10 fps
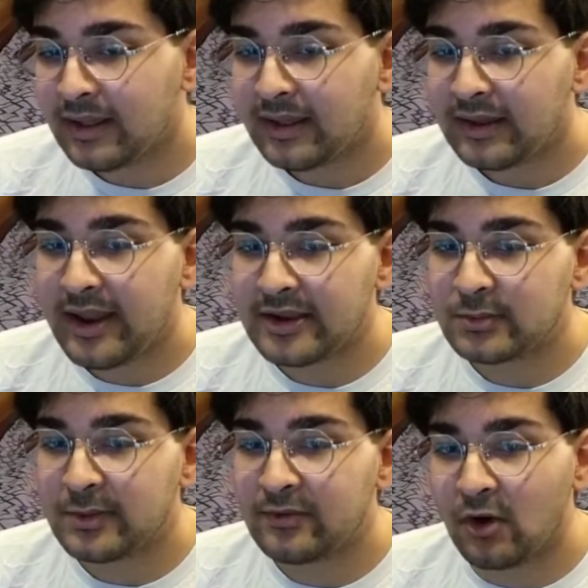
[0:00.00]
Next
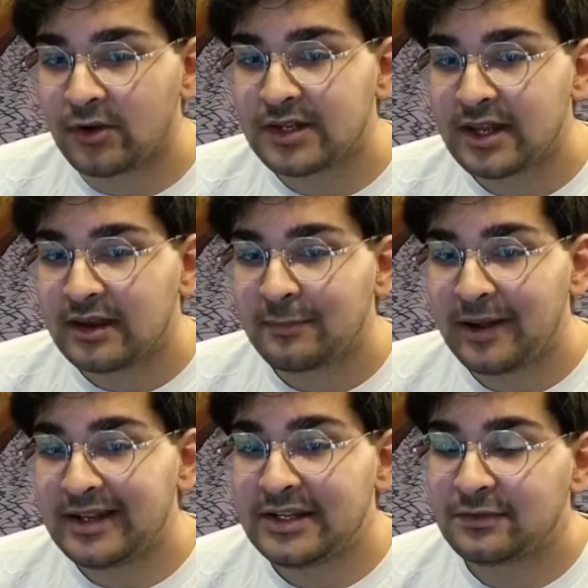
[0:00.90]
we've got
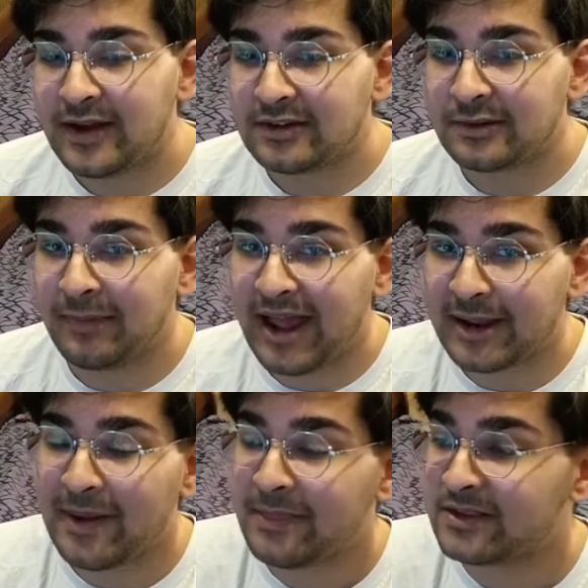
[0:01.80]
Elite Phantom
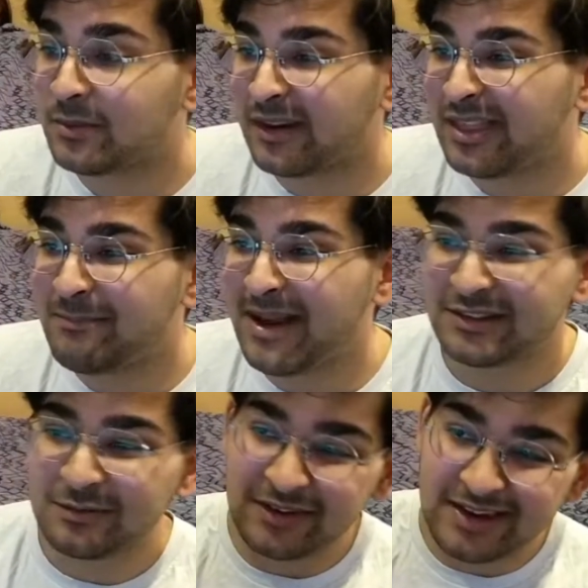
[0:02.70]
Blackman. This is one of the
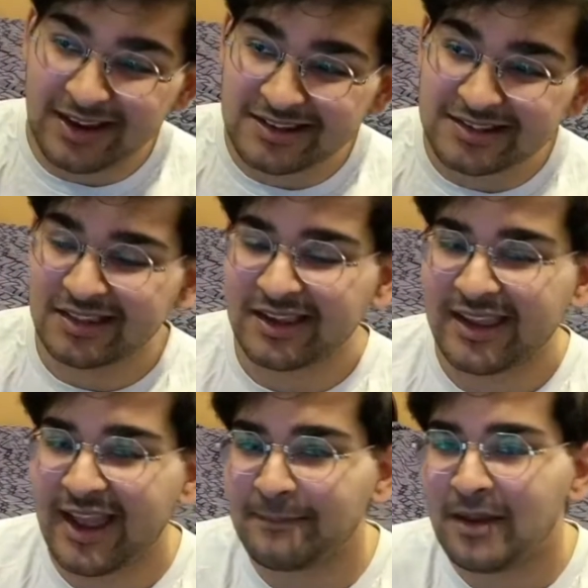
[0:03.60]
best vanillas in the
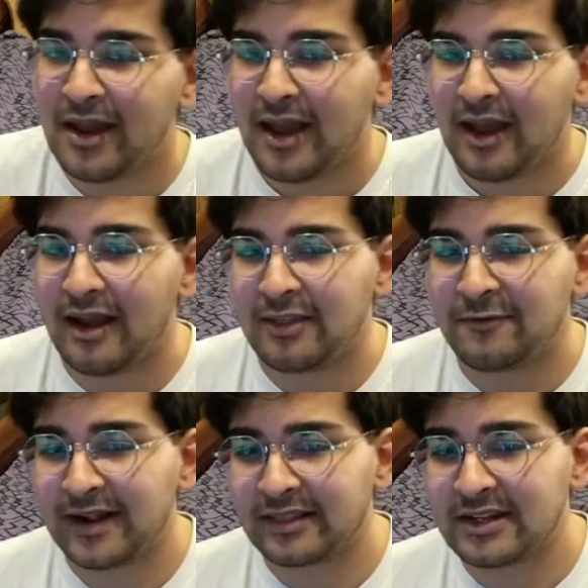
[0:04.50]
game. The
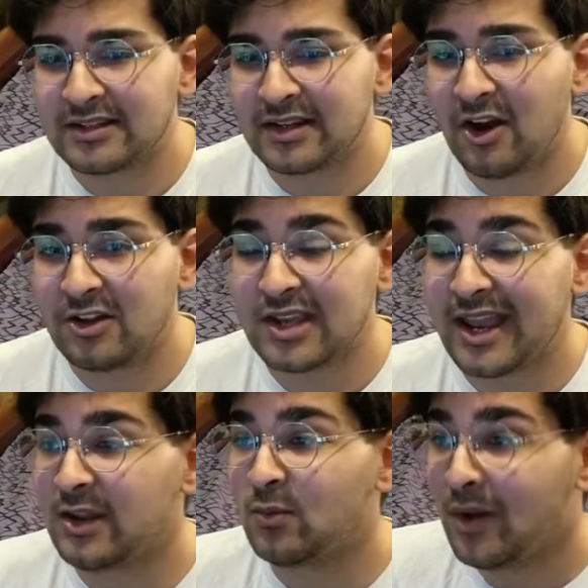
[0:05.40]
fact that it's enhanced
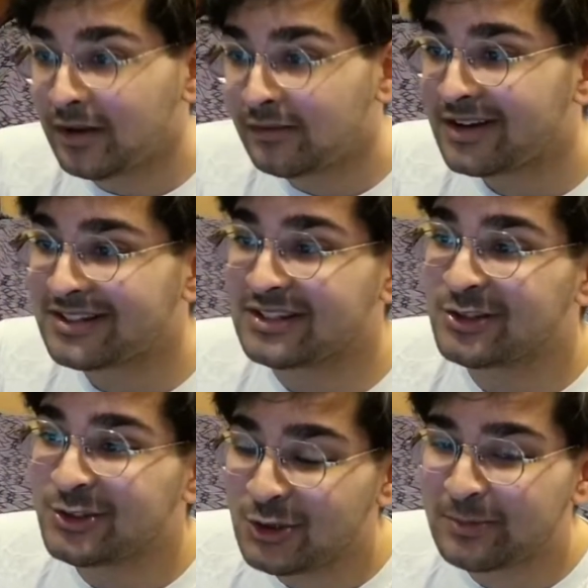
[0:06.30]
any Wonderverse is
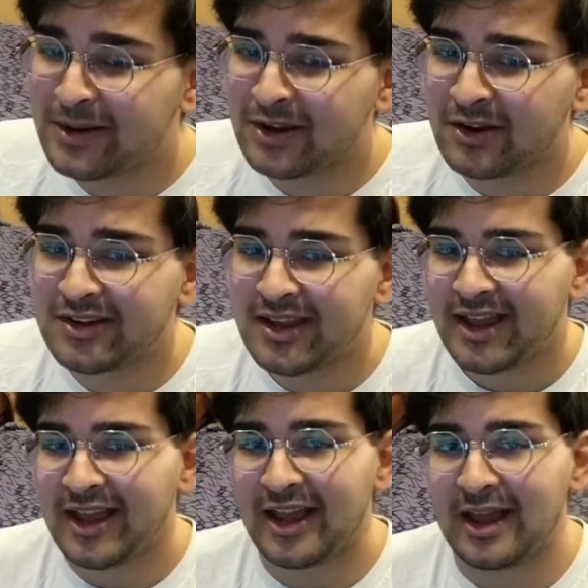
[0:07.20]
super good.
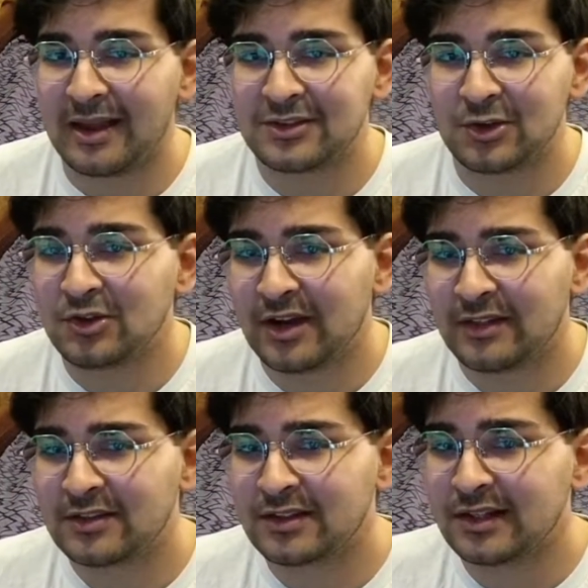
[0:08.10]
So you turn
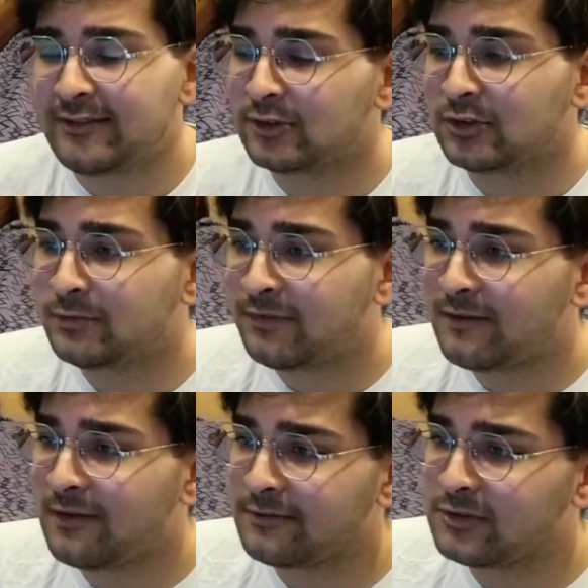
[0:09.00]
this level 2
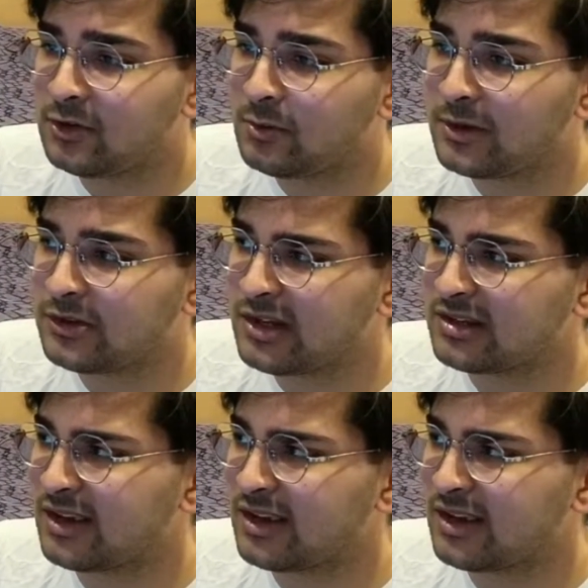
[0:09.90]
5/5/2, which is